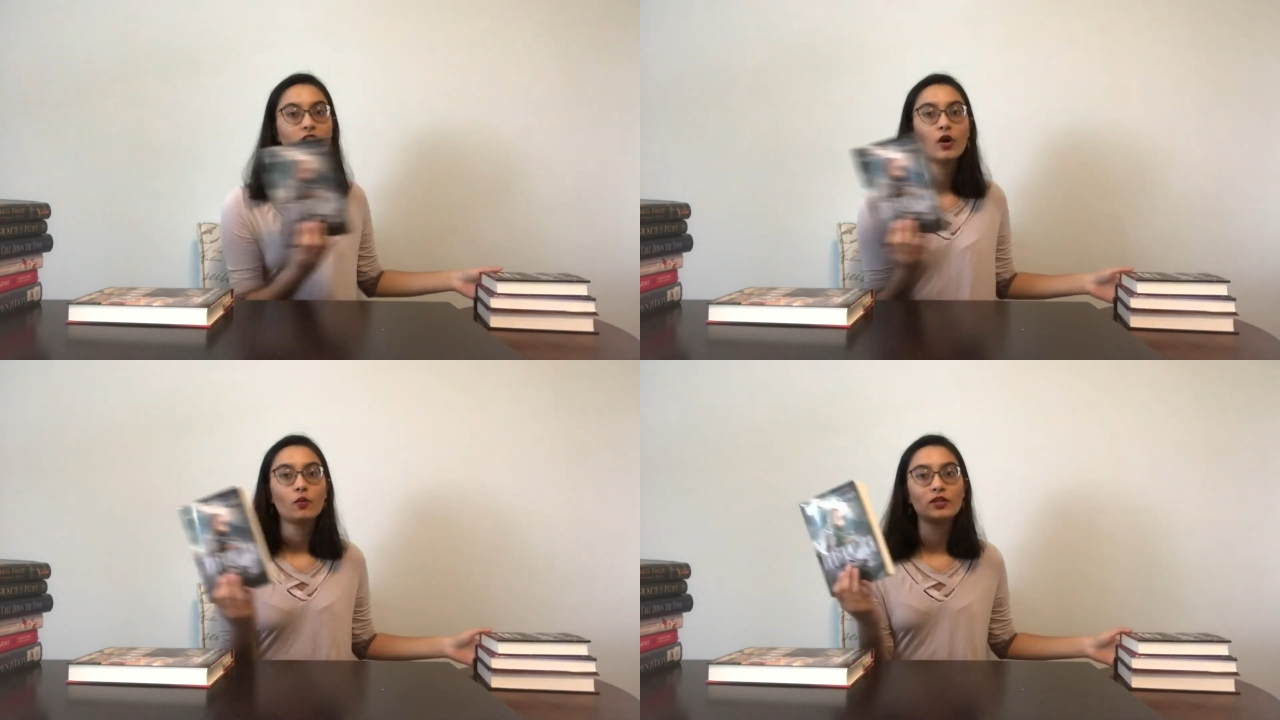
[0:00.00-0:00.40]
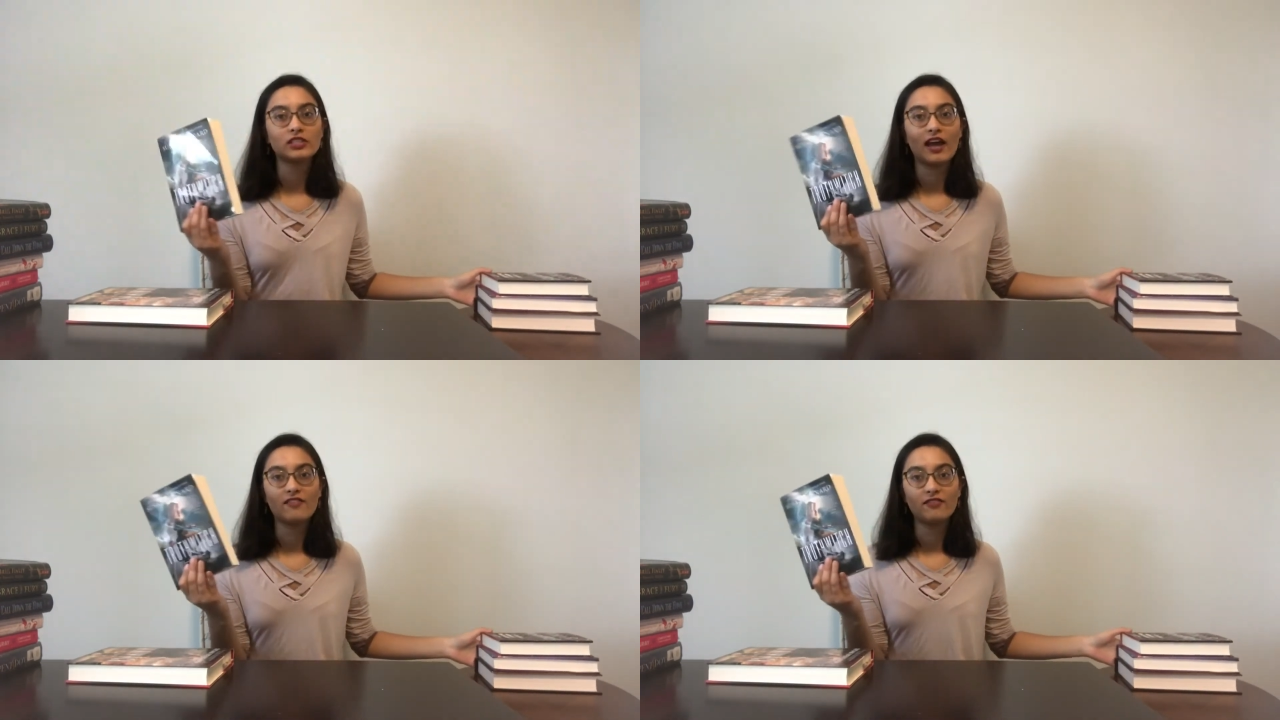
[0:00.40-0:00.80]
which I
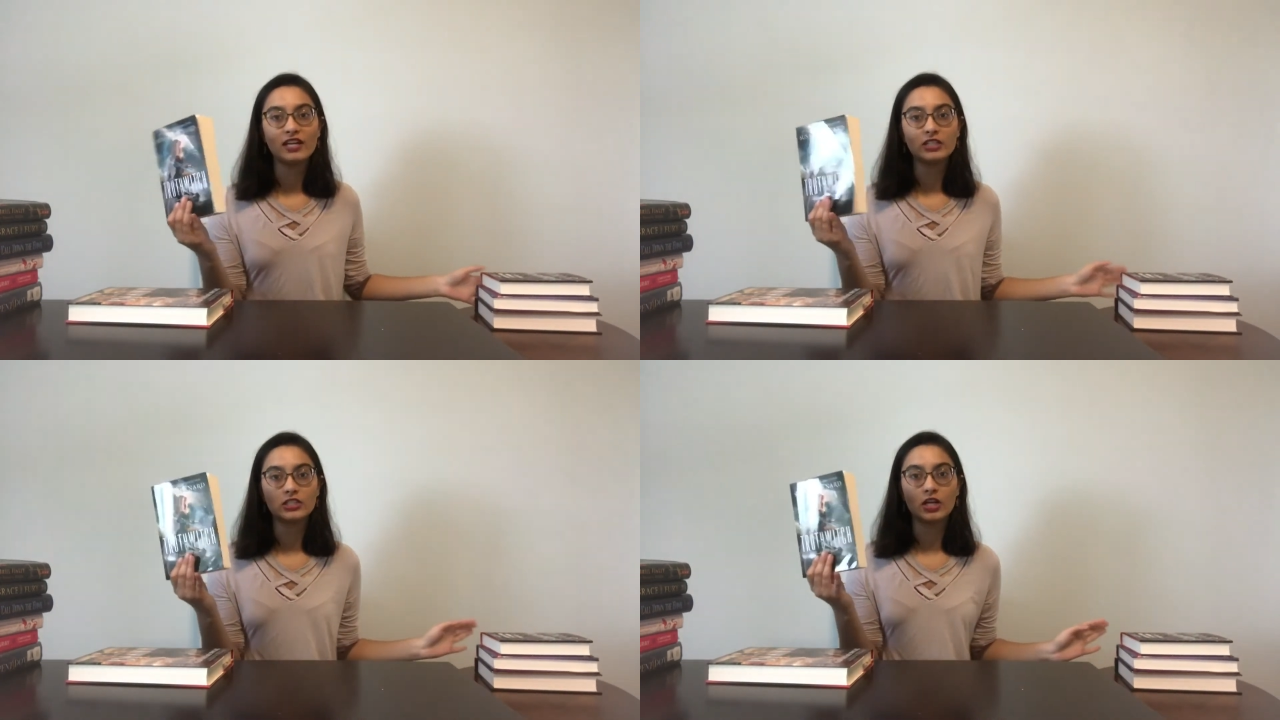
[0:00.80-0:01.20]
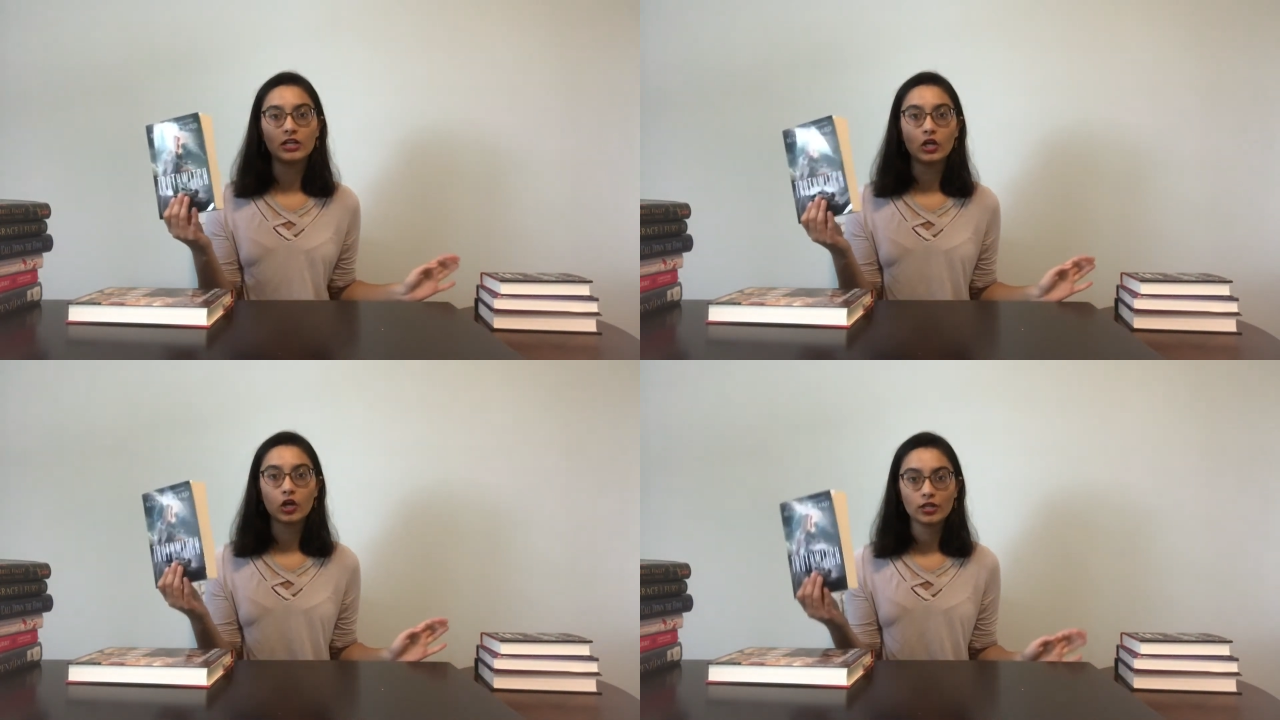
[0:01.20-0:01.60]
finished in
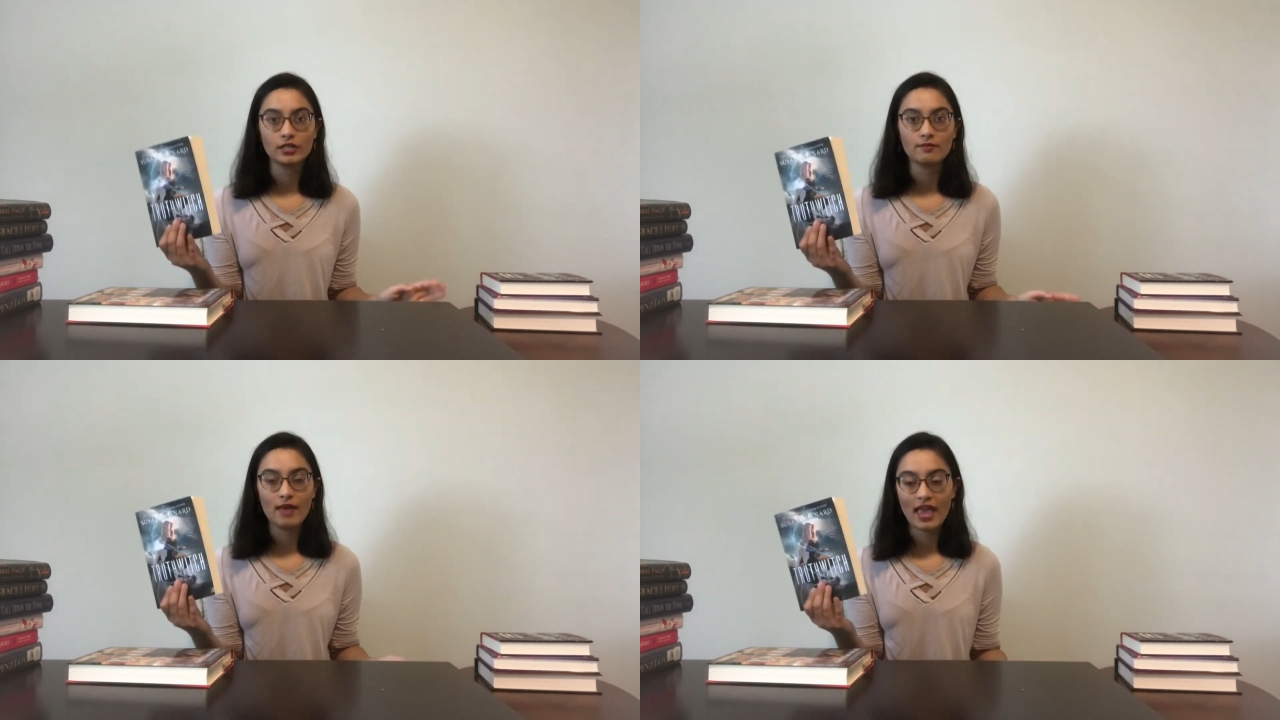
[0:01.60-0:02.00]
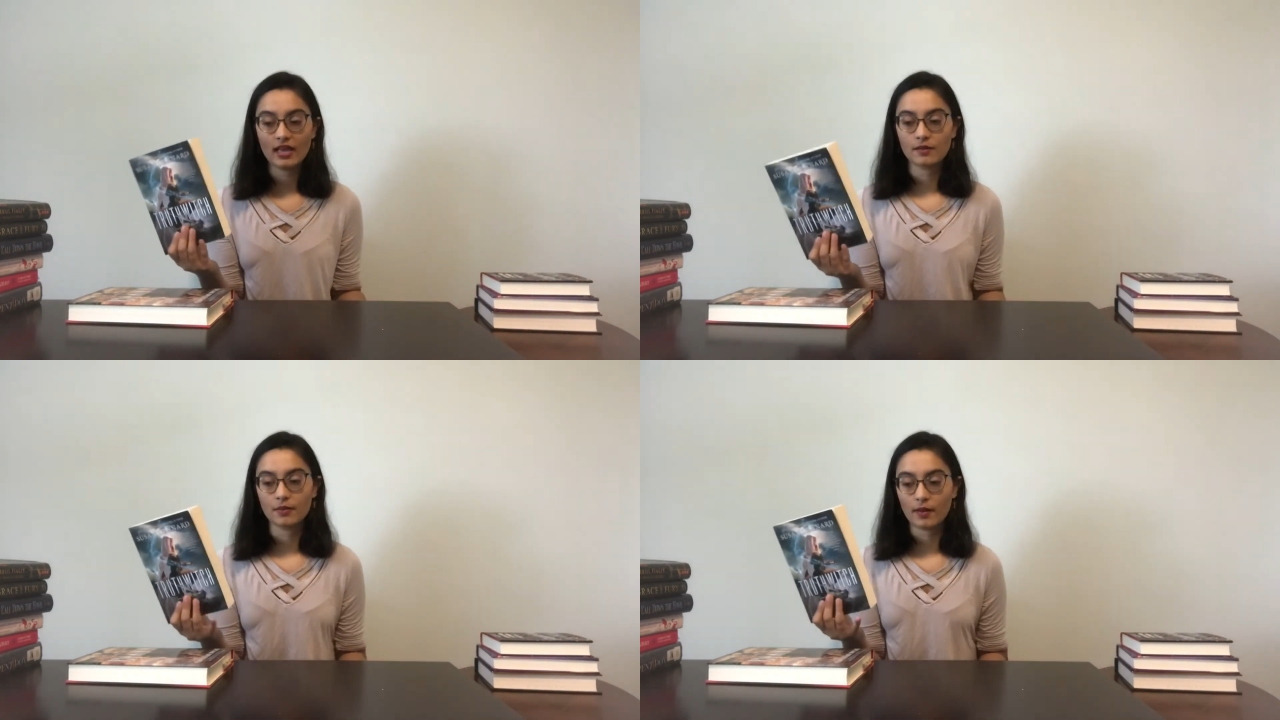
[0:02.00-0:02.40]
early May,
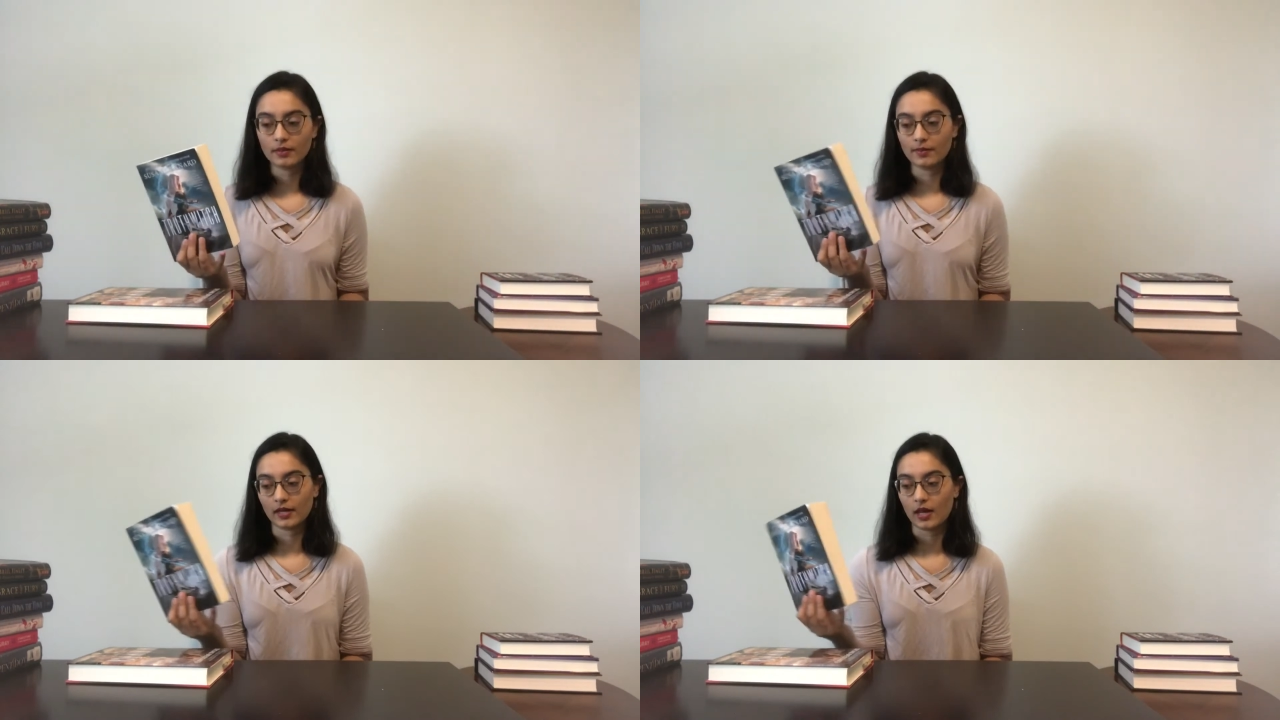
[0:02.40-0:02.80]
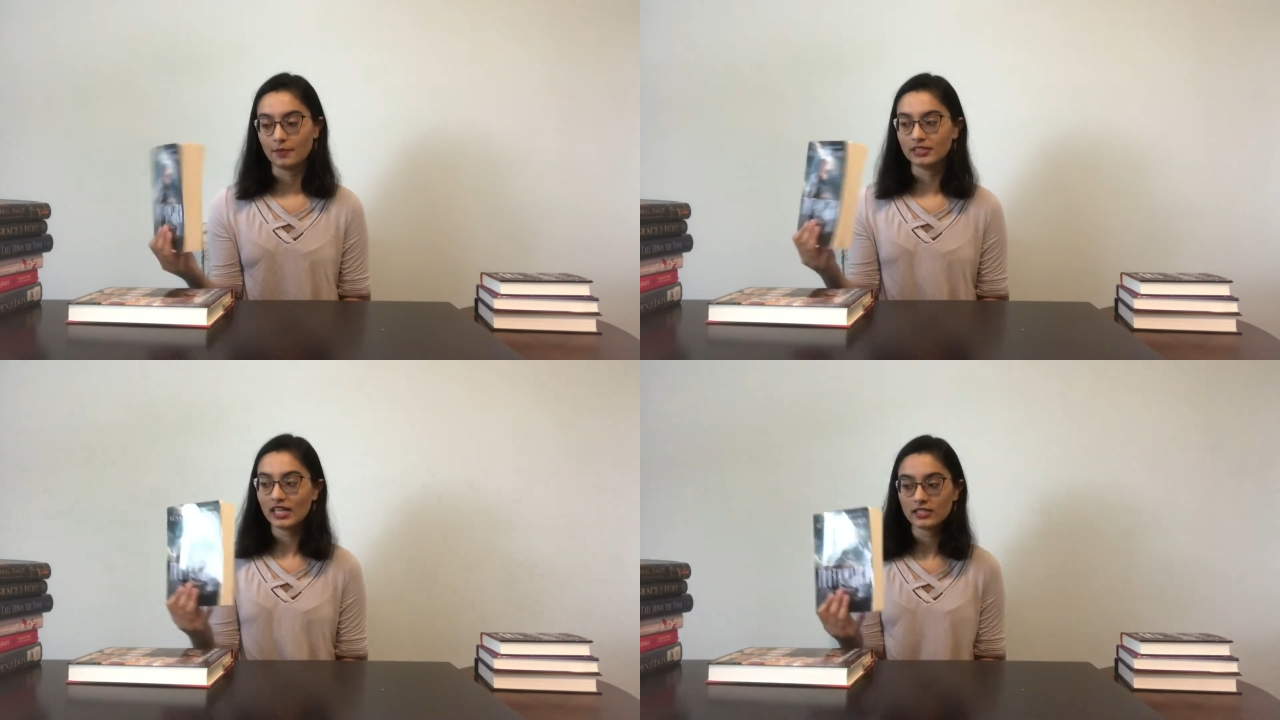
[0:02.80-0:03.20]
probably about a couple
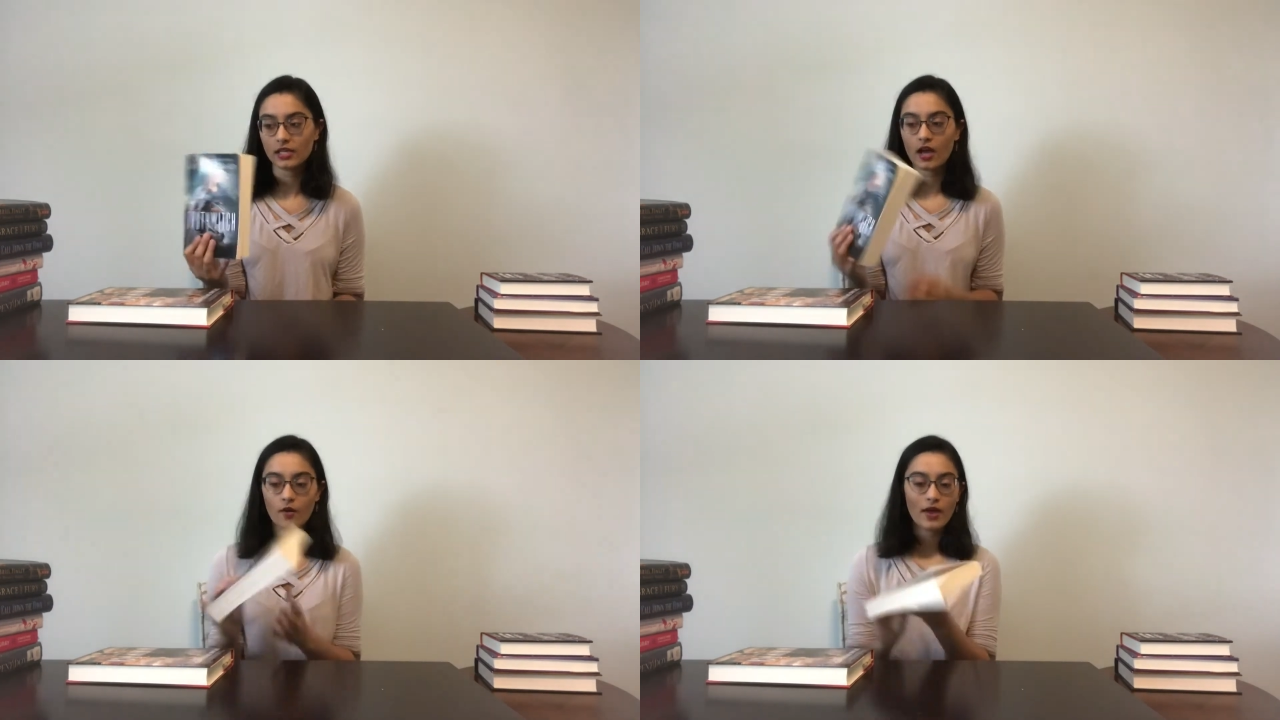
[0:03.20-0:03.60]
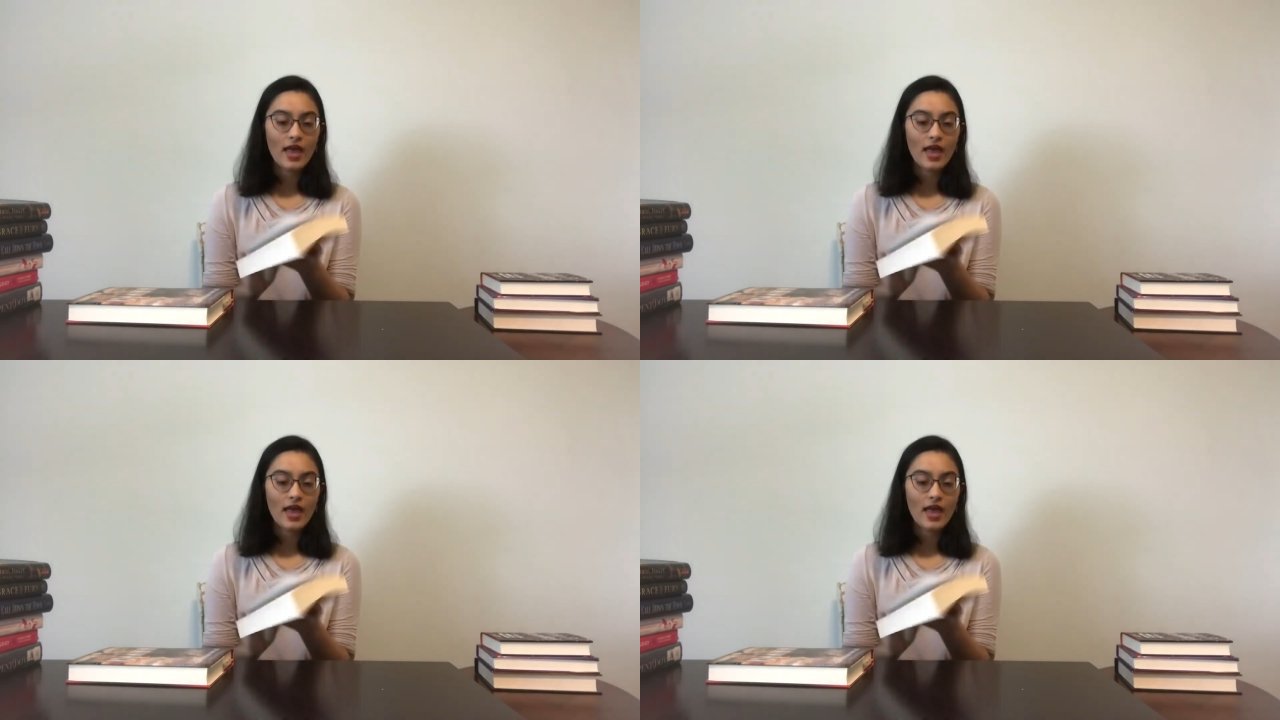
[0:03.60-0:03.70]
days ago,